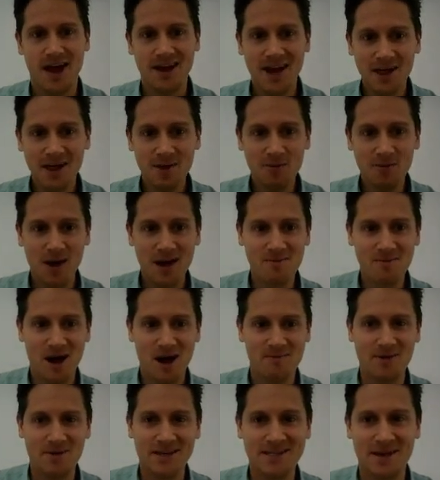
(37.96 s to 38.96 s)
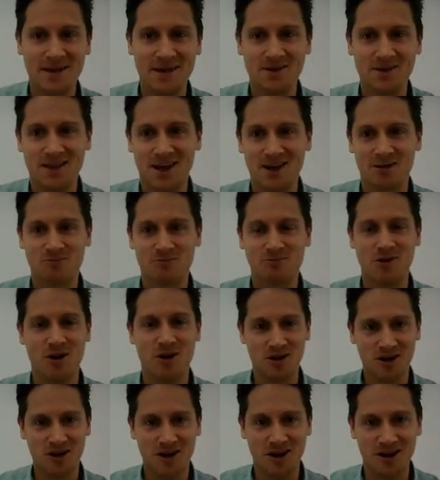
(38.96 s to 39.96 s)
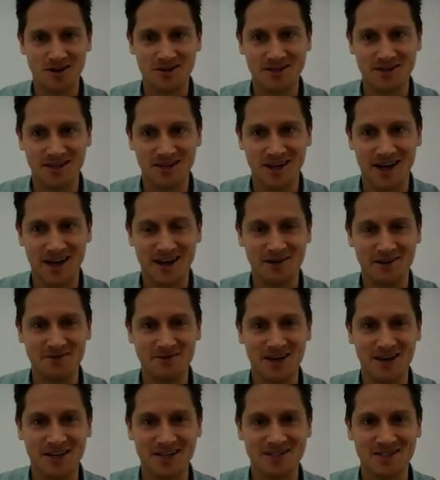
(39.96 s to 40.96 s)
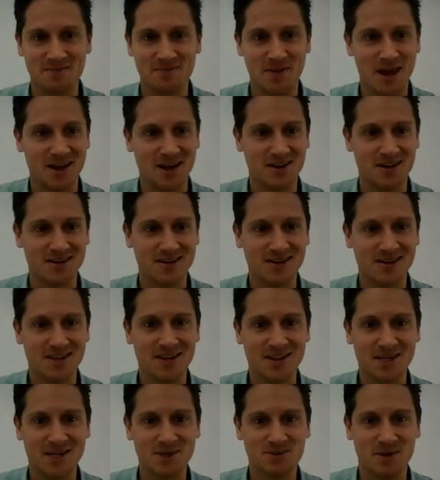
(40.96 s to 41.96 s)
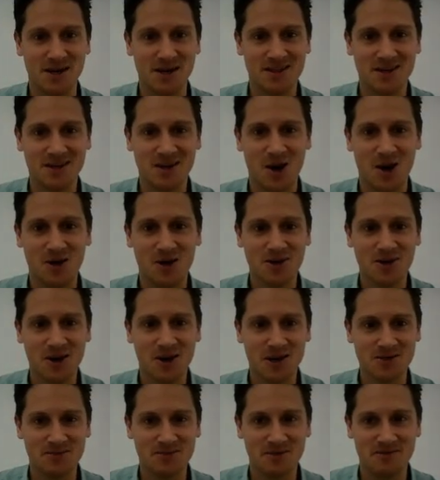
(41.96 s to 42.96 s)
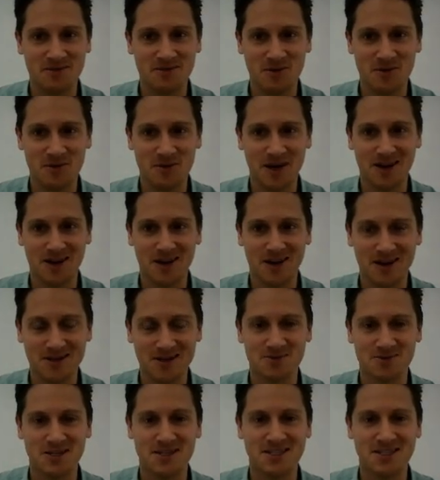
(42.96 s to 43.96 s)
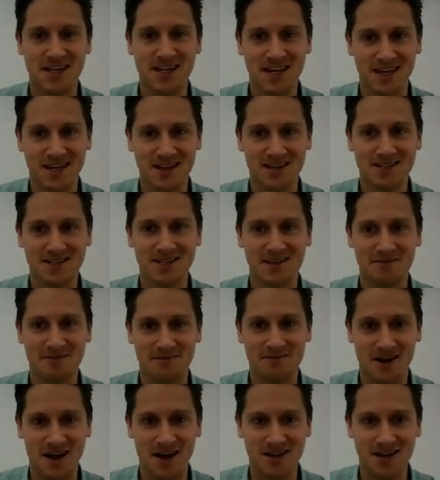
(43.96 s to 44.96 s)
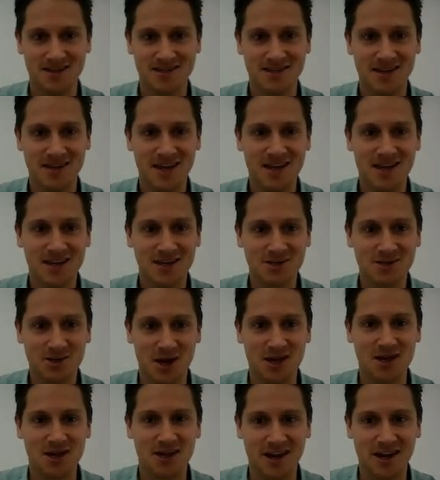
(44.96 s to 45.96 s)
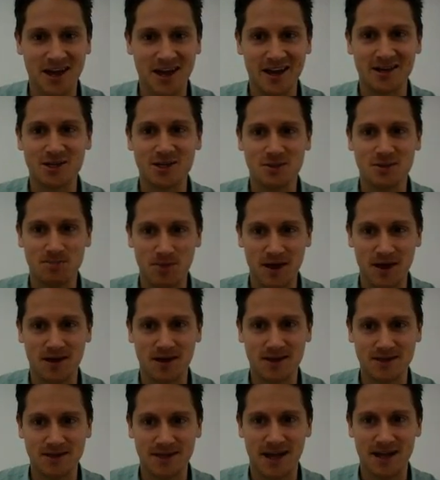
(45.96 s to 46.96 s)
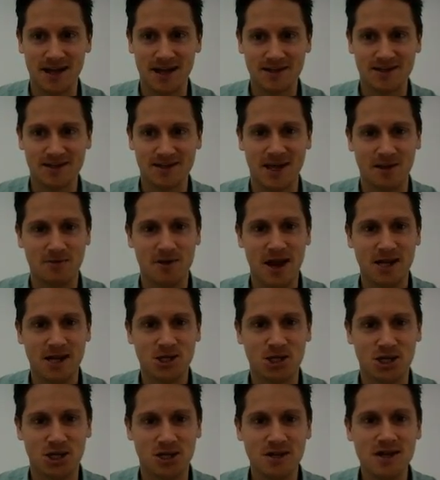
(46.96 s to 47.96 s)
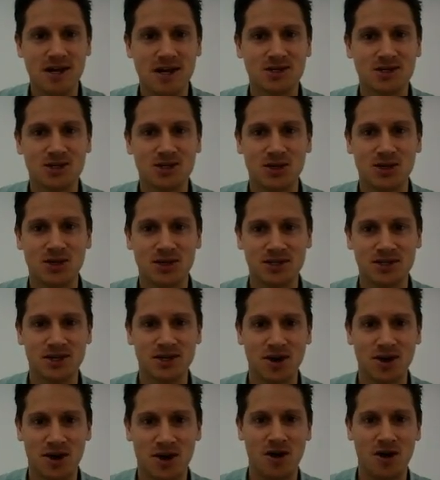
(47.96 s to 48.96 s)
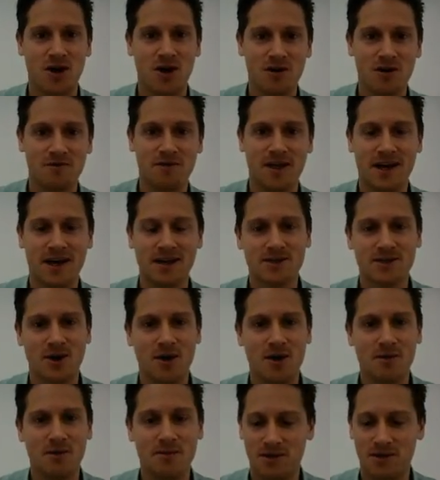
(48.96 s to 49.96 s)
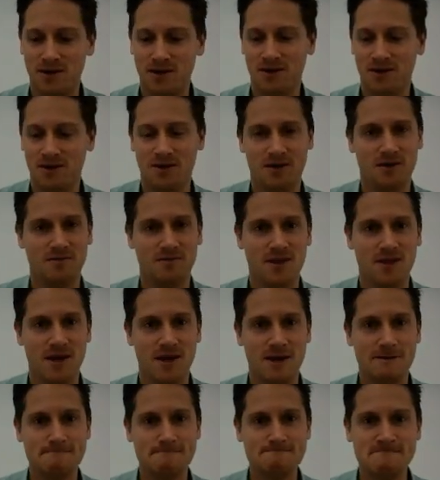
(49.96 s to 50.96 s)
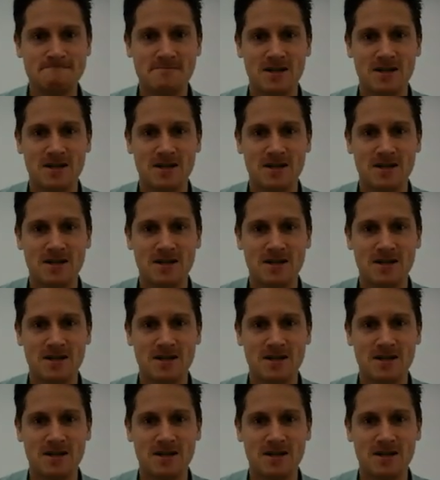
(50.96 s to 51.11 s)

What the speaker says: Another way might be something like a roller coaster. I don't know if you guys have been on this one in the Gold Coast before, but it goes ridiculously fast. So you're going to experience that acceleration as soon as you go over that top over there.